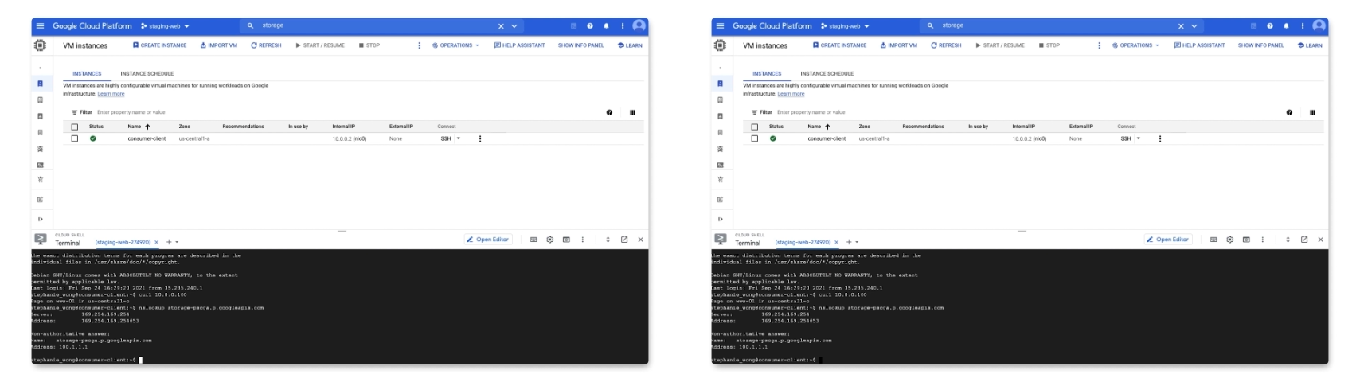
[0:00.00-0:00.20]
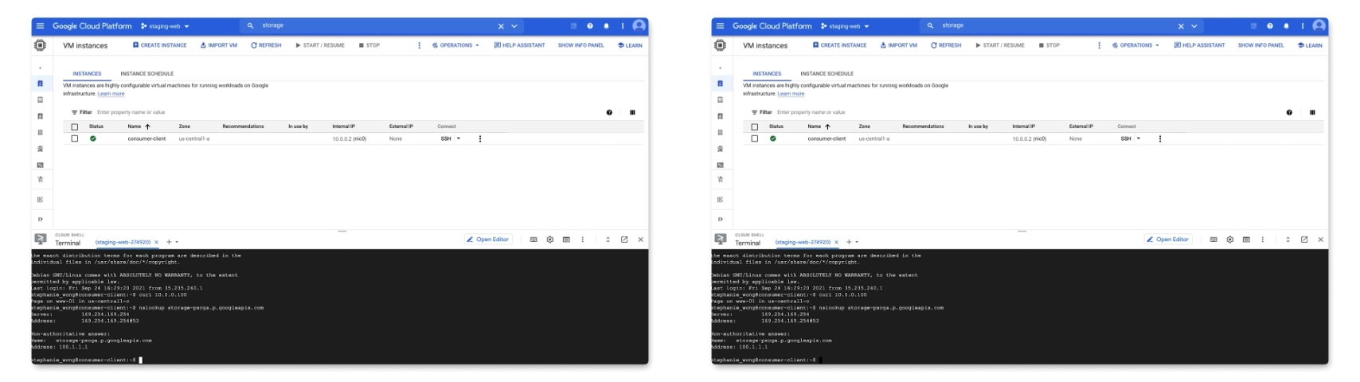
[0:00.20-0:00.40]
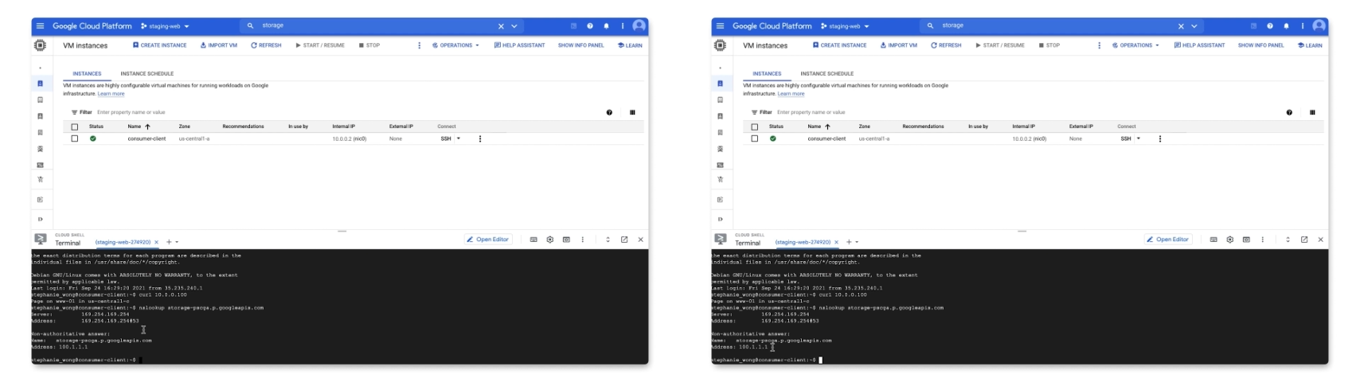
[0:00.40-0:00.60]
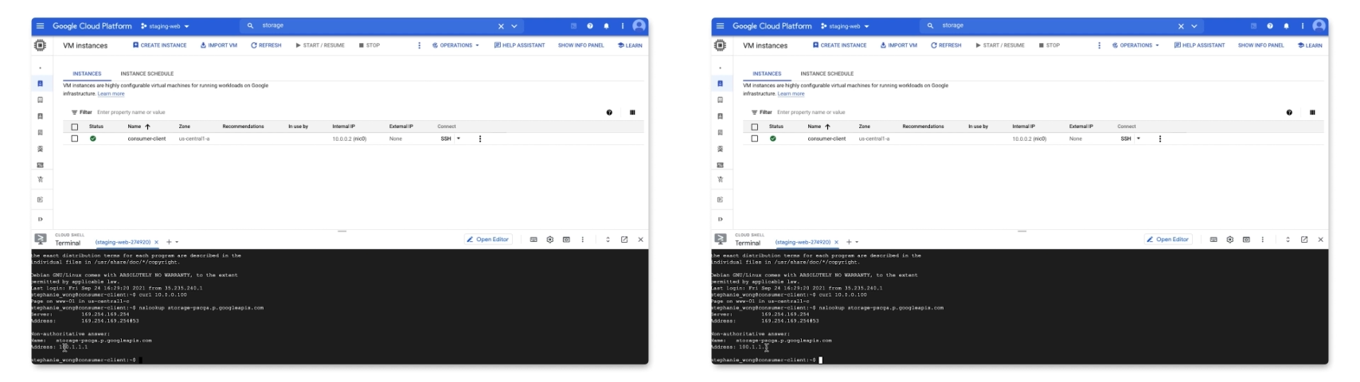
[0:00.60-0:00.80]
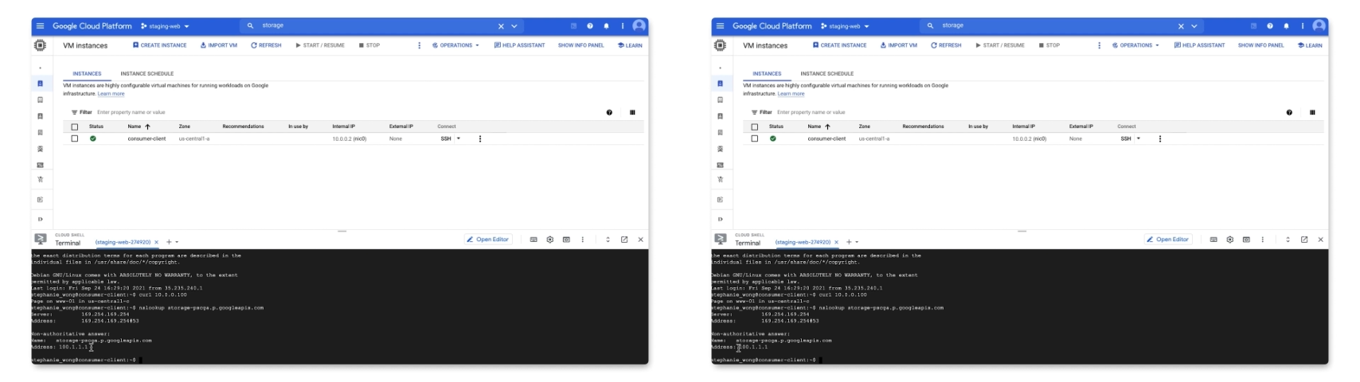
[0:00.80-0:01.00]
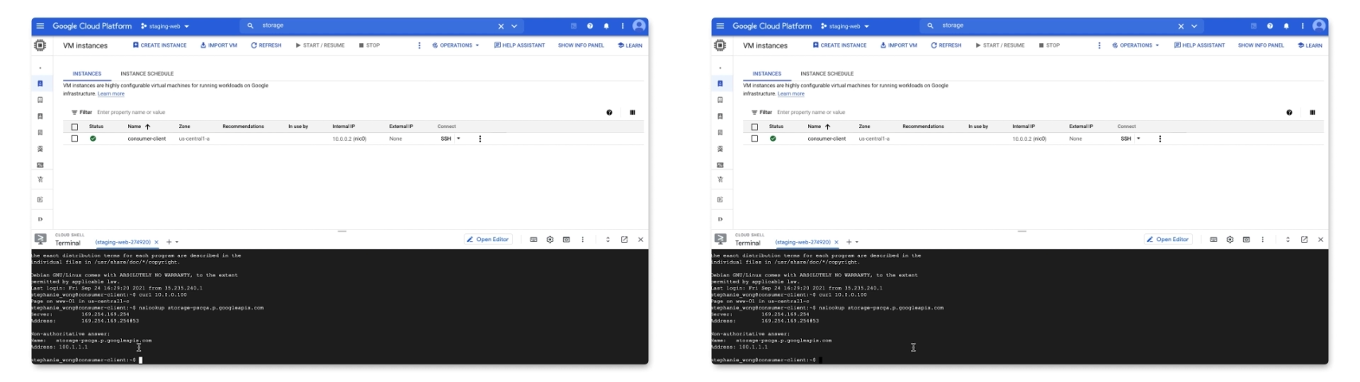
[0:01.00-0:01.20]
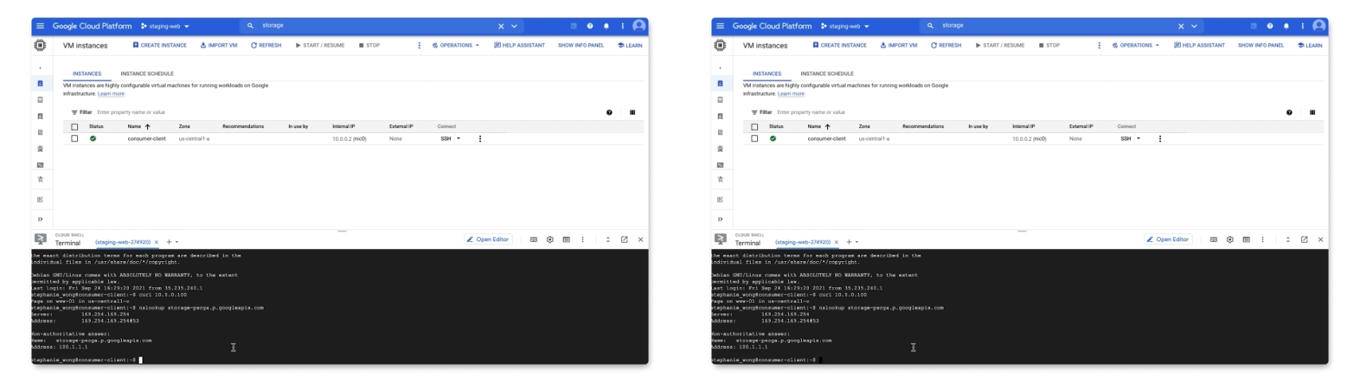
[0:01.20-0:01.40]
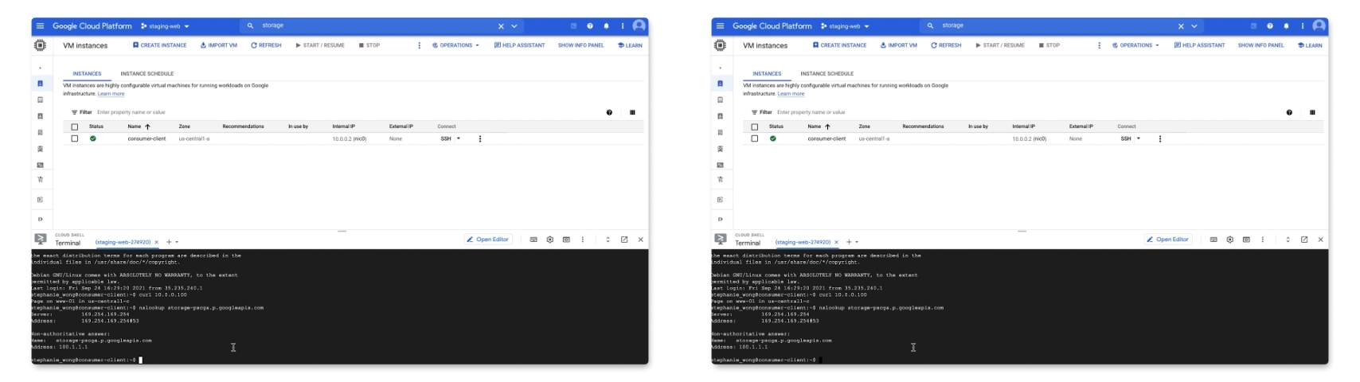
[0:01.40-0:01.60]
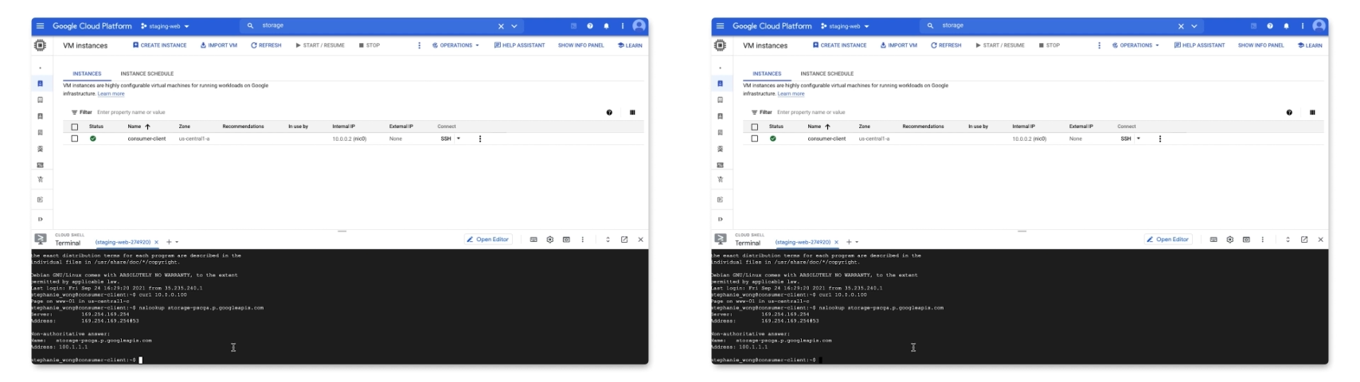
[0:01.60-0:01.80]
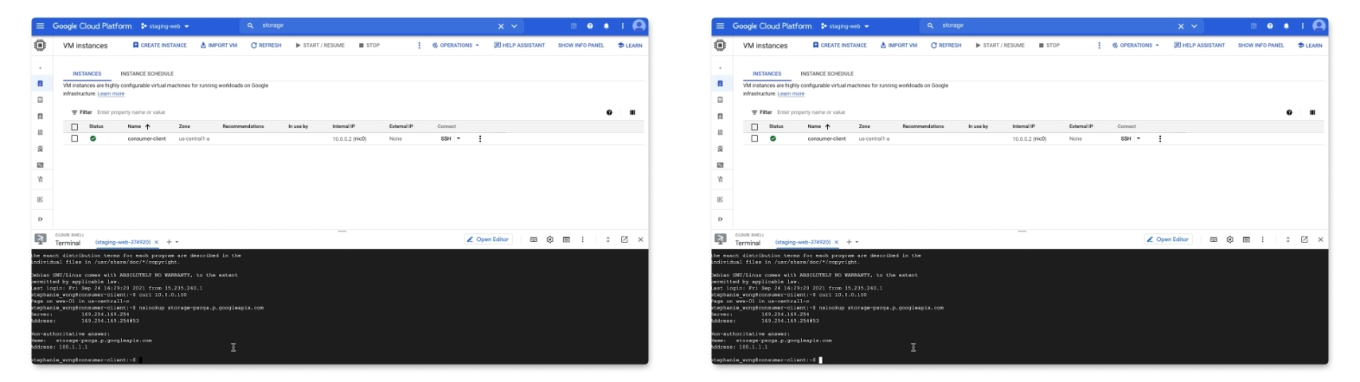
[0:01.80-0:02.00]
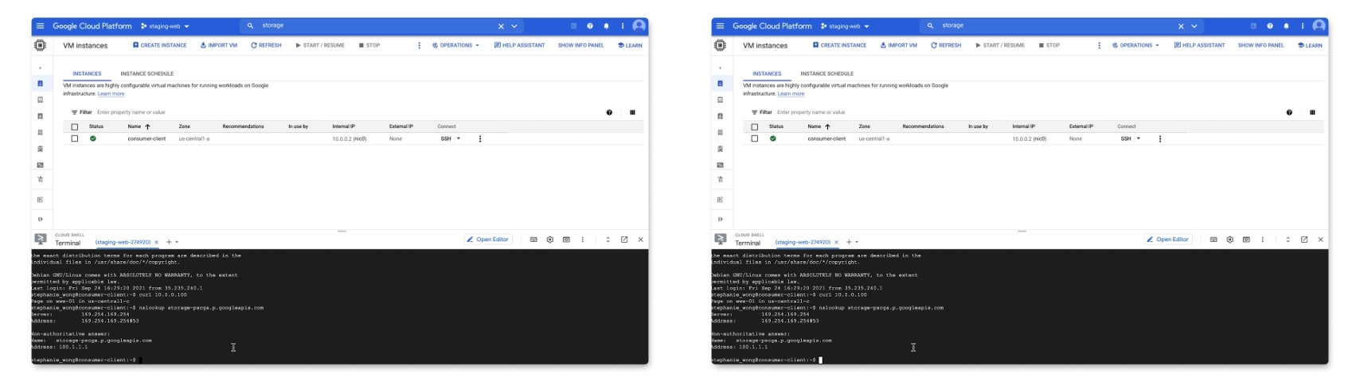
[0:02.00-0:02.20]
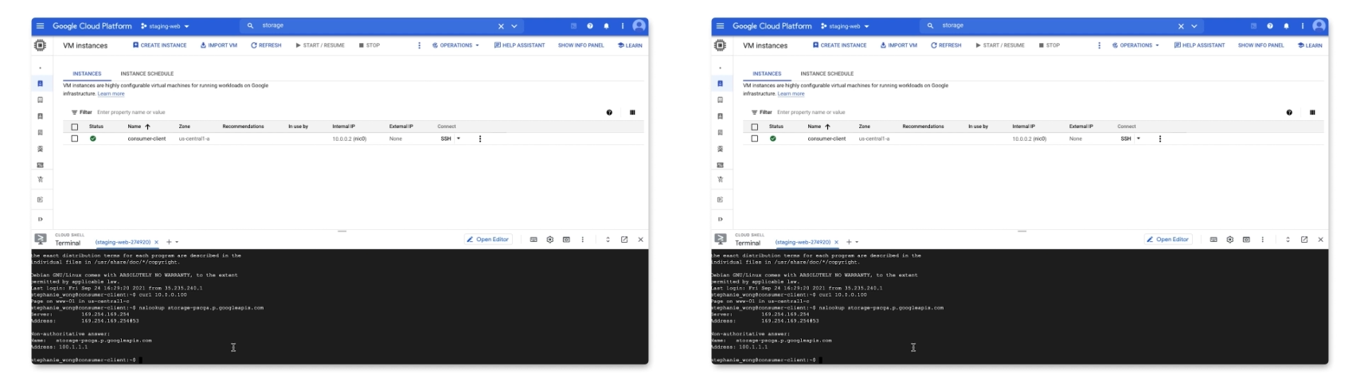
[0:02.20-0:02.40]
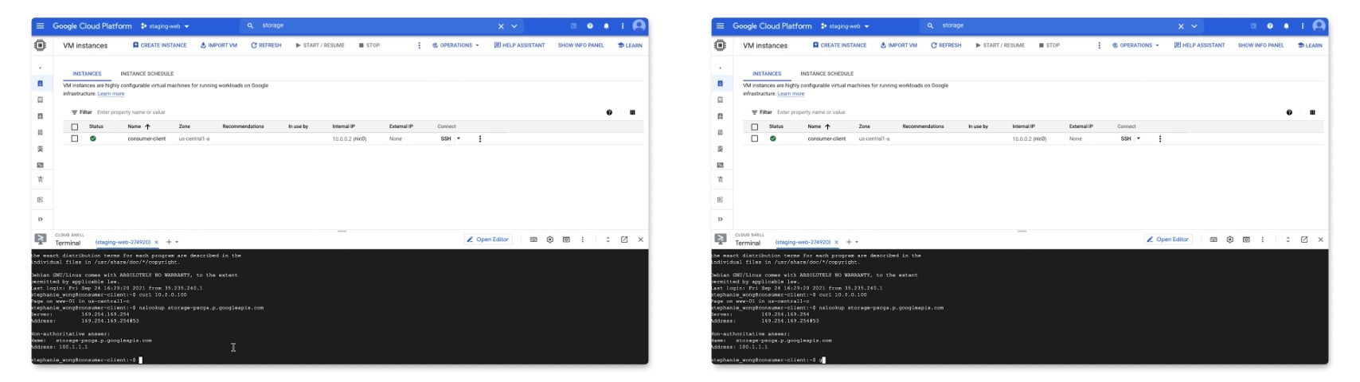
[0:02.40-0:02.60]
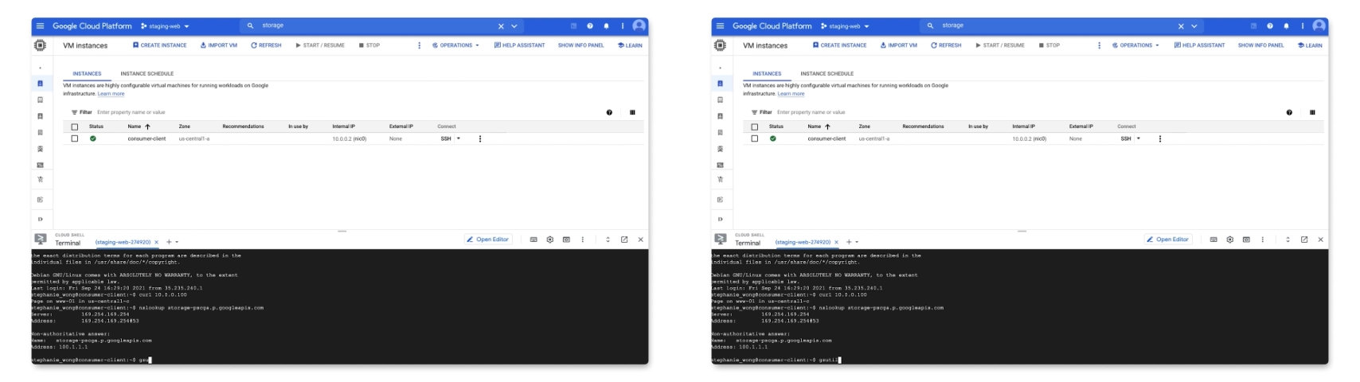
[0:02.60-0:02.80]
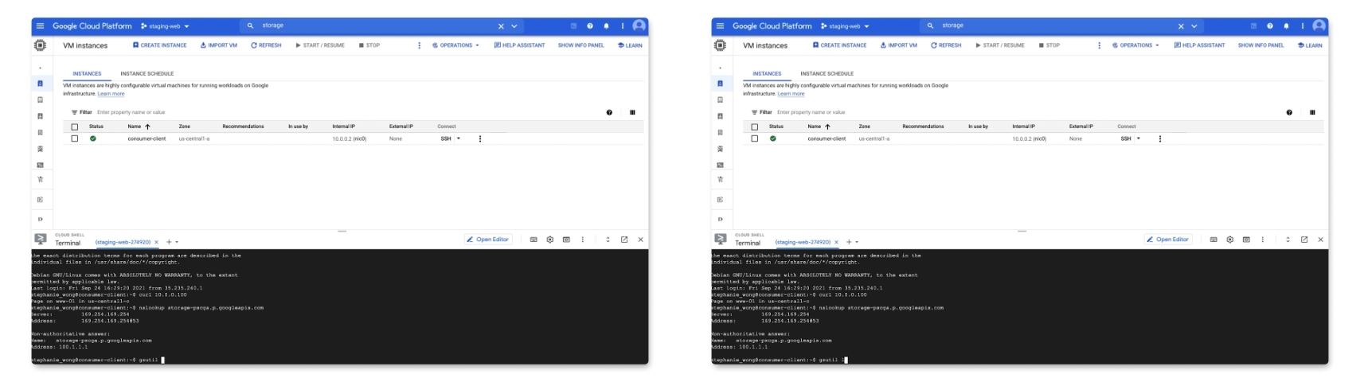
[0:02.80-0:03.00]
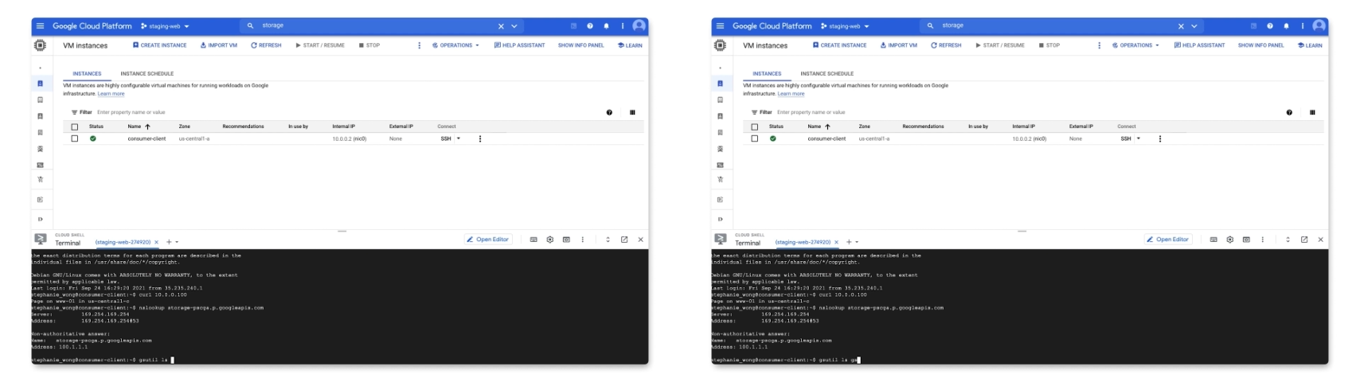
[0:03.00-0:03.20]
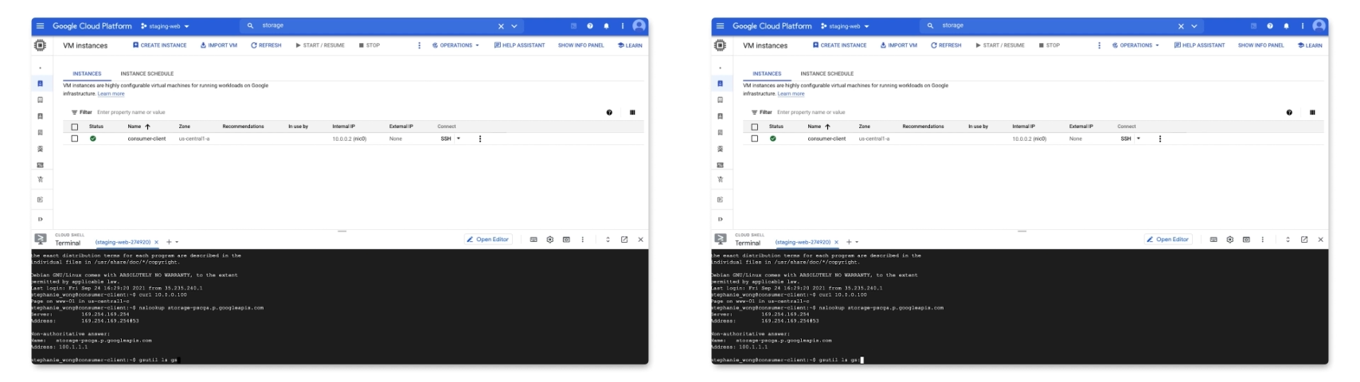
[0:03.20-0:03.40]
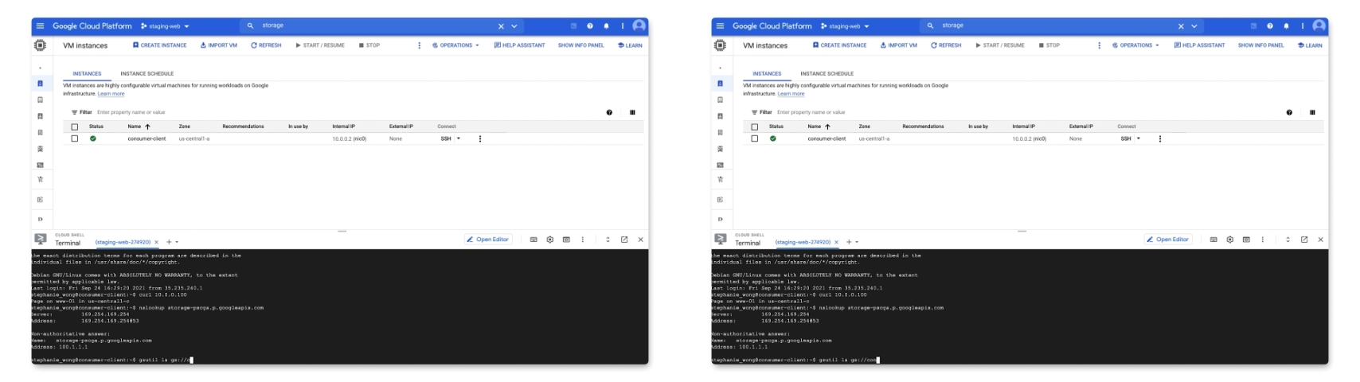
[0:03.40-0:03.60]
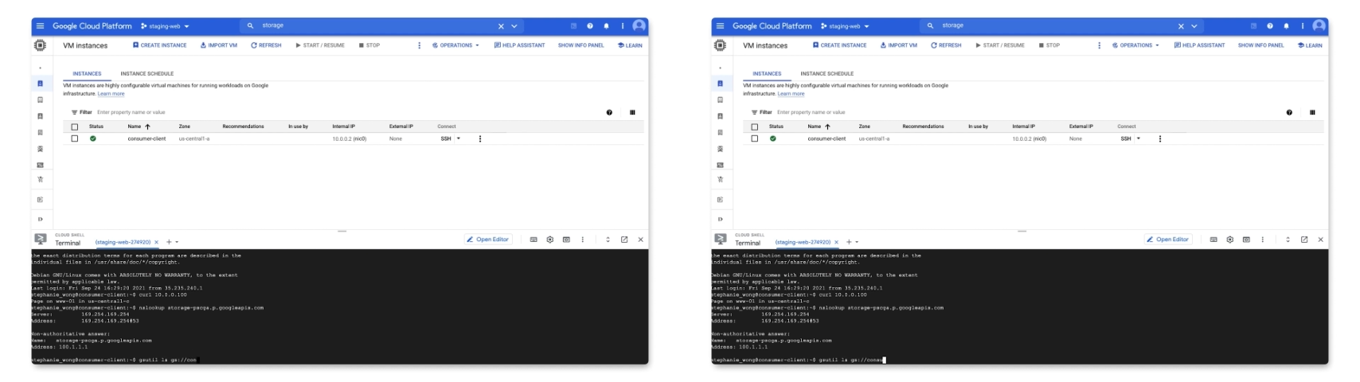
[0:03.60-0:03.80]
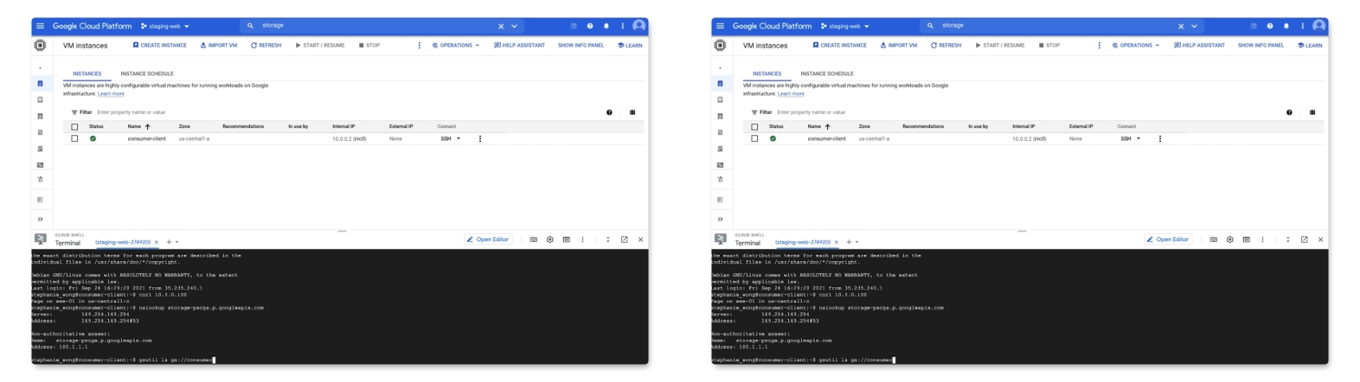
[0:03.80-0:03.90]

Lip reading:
Nobody's mouth can be seen.